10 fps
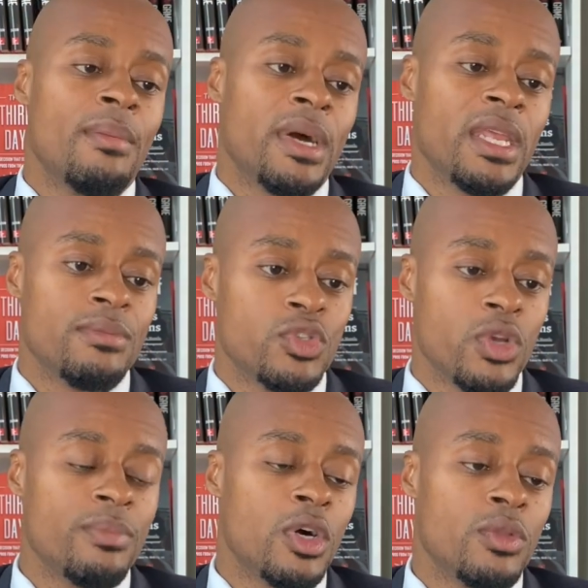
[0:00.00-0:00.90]
My name is
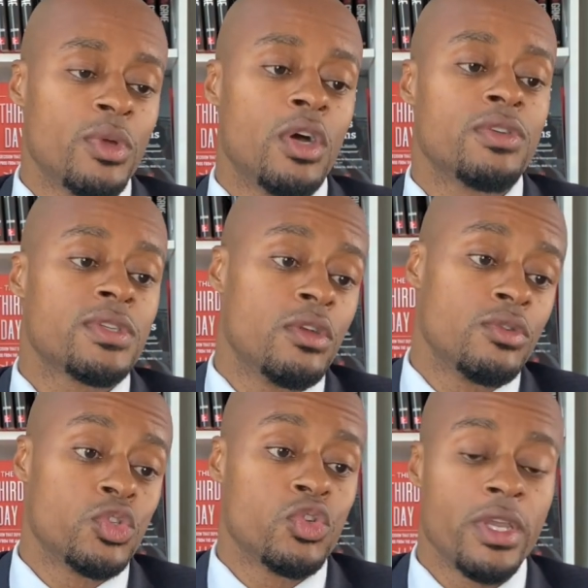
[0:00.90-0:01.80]
Dre Baldwin, also
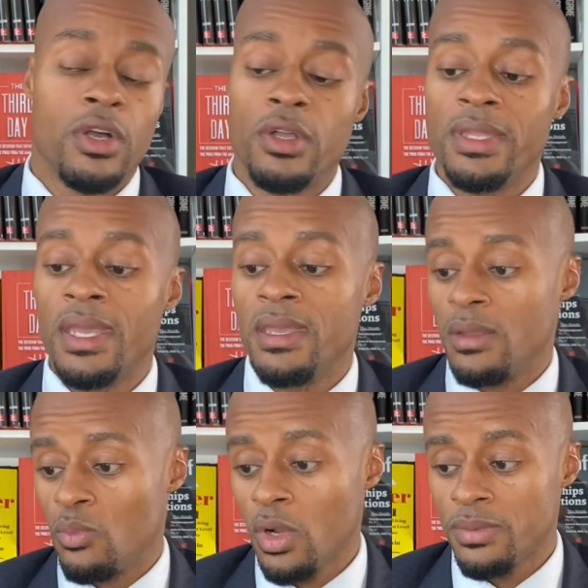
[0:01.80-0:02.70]
known as Dre All Day,
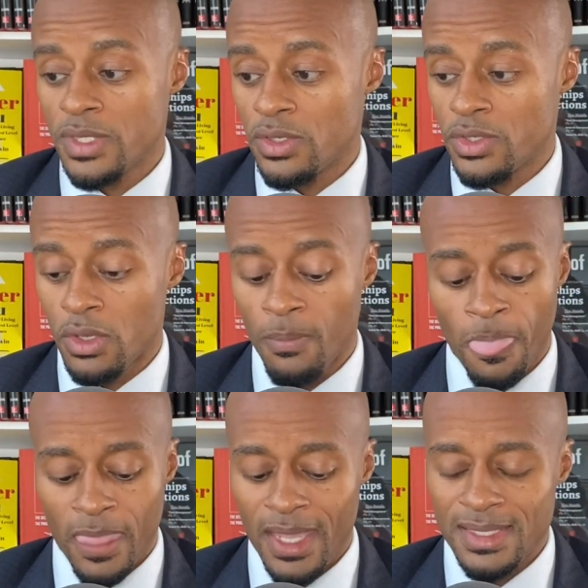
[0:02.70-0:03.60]
and welcome to the show.
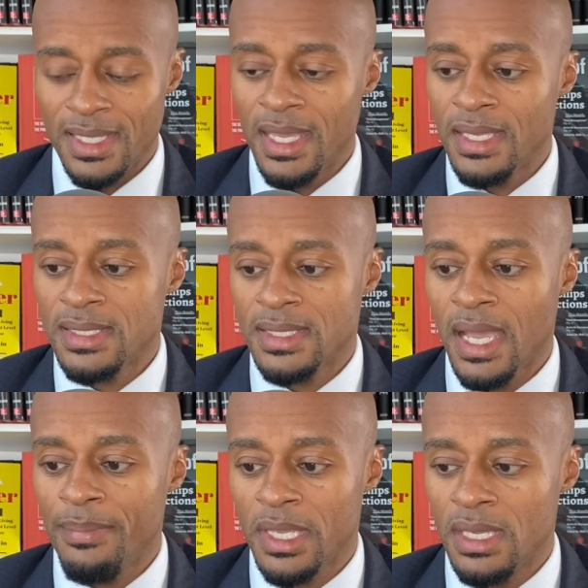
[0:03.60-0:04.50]
And today's
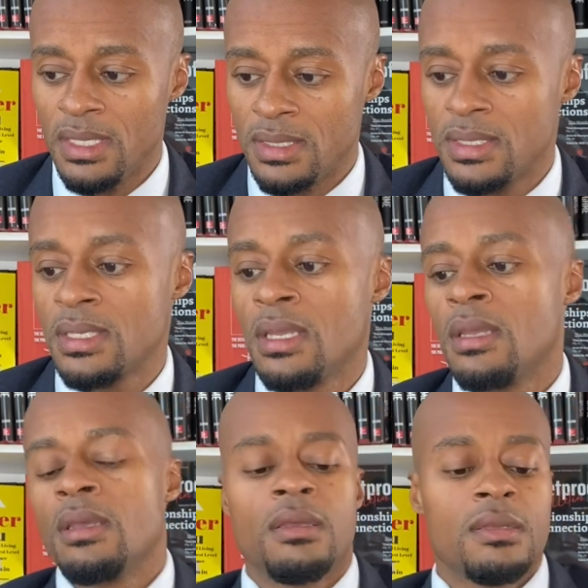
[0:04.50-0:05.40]
topic is
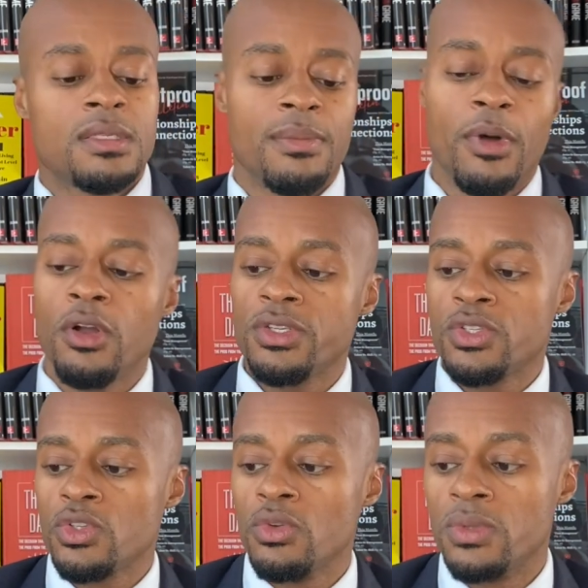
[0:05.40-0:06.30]
some
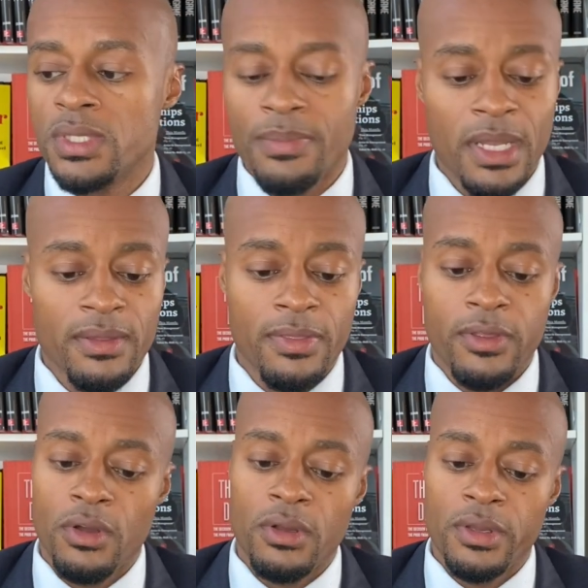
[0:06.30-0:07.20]
harsh truths about the
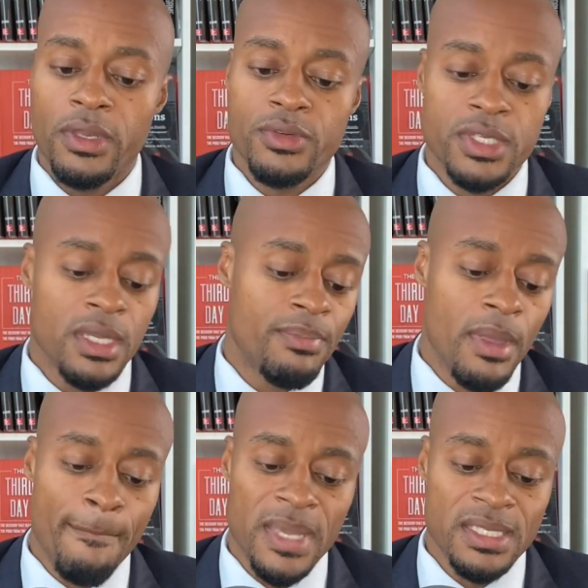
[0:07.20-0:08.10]
thought leadership
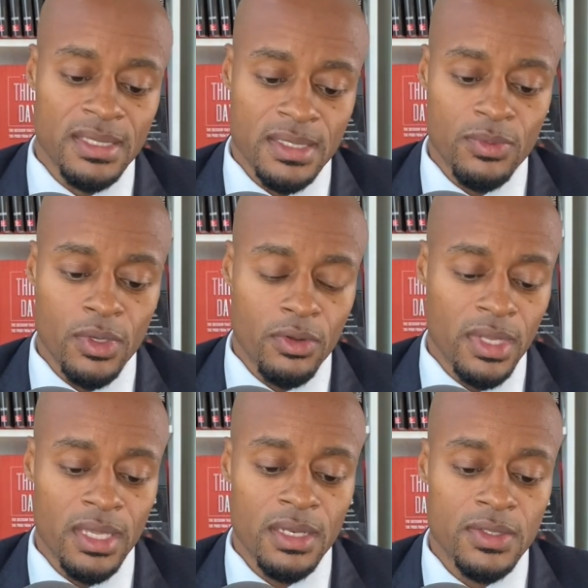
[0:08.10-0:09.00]
business. We're going
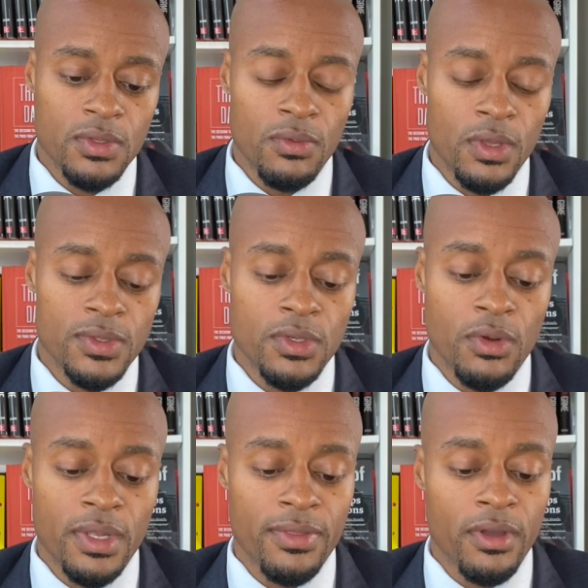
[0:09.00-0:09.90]
to get into those of you
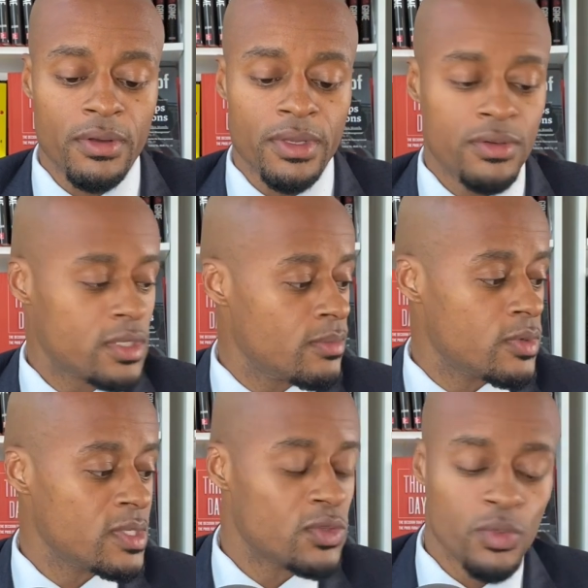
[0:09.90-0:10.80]
who are in thought leadership.
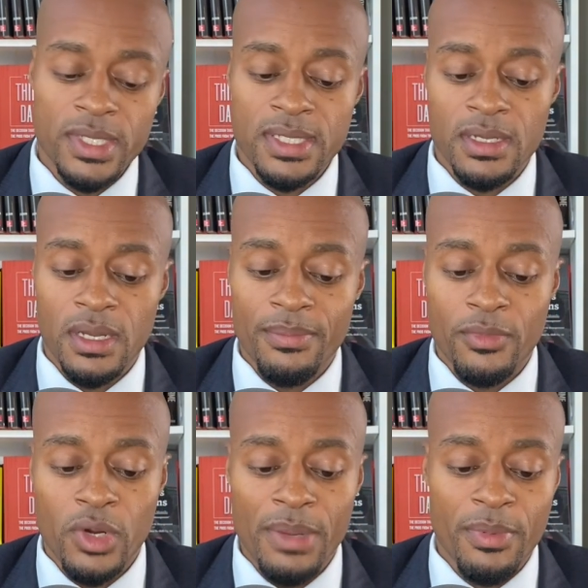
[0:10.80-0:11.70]
You need to listen up,
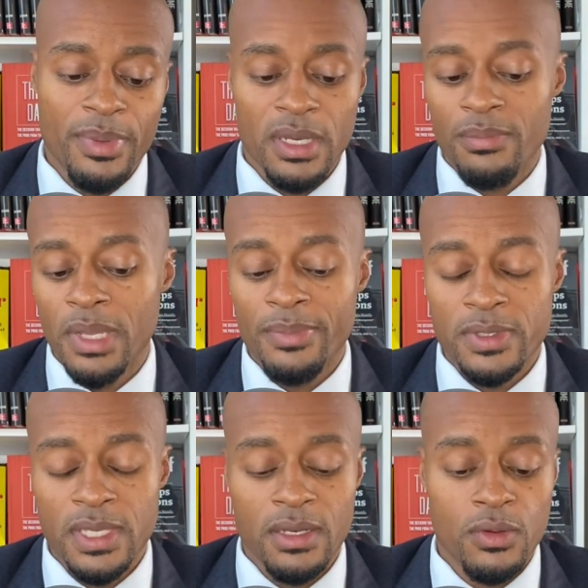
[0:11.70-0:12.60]
grab a pen and paper,
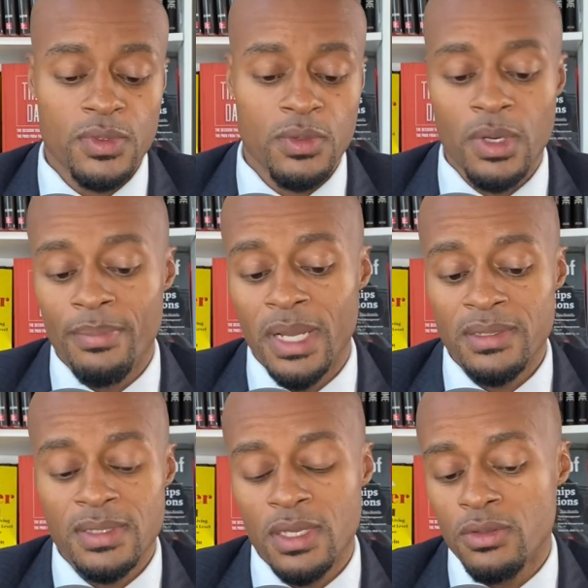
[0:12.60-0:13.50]
take notes on what I'm
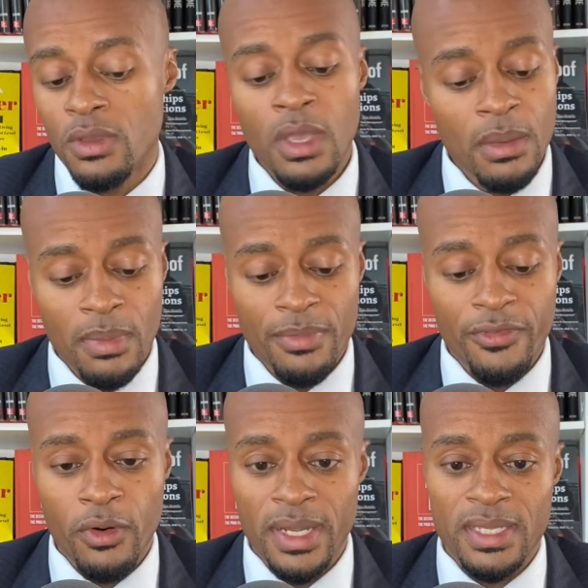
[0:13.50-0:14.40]
about to tell you. But
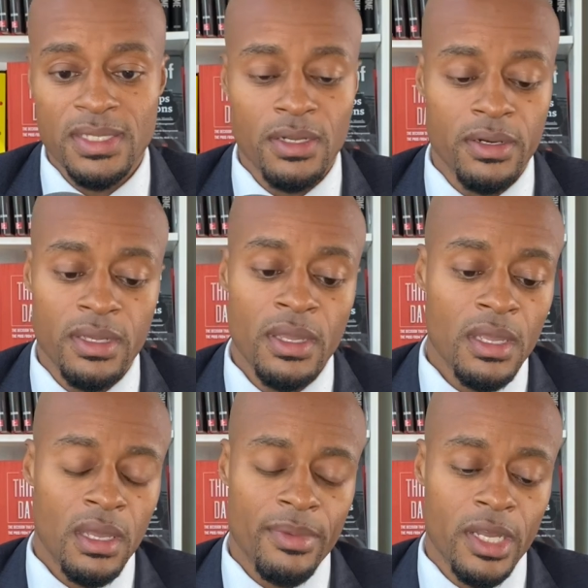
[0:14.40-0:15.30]
before I get started,
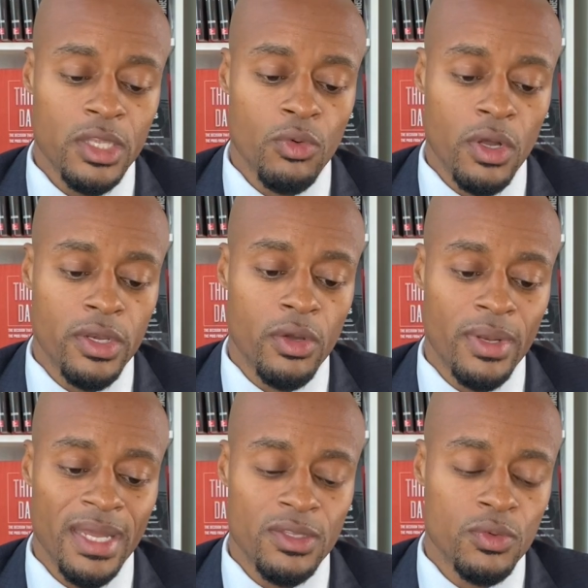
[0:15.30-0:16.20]
let me let you all know
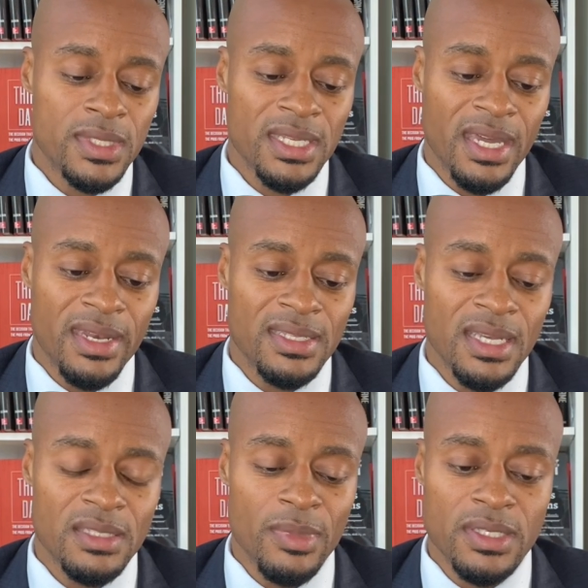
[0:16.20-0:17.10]
that I do send out a
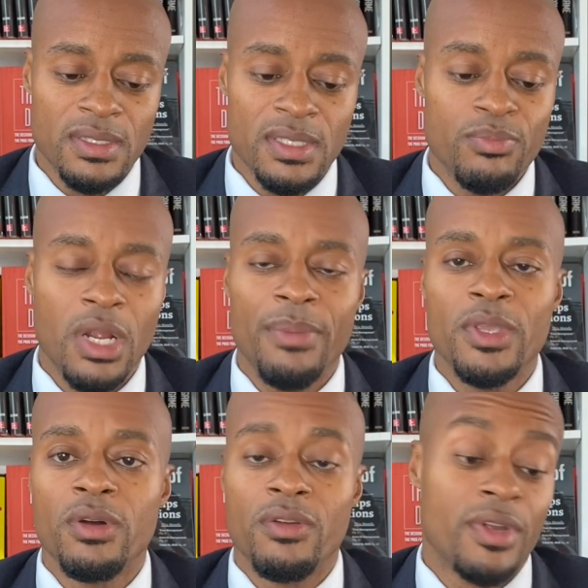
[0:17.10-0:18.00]
text message. It's
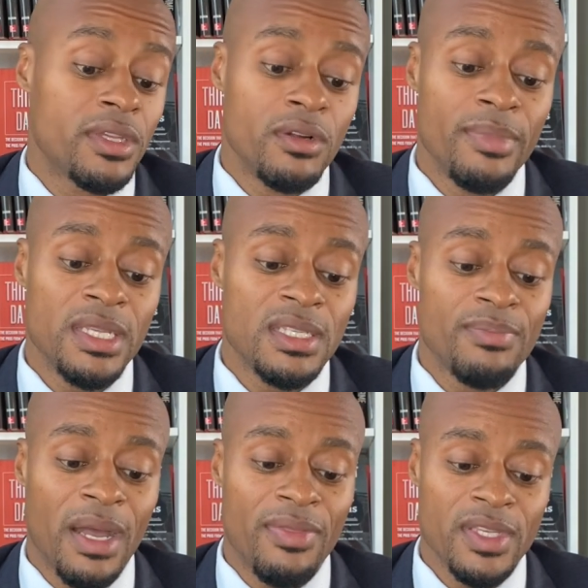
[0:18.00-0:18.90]
probably on a regular basis
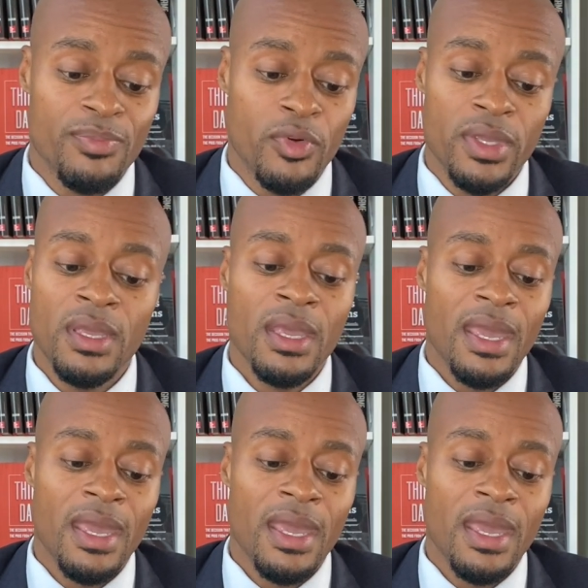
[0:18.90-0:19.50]
by this point.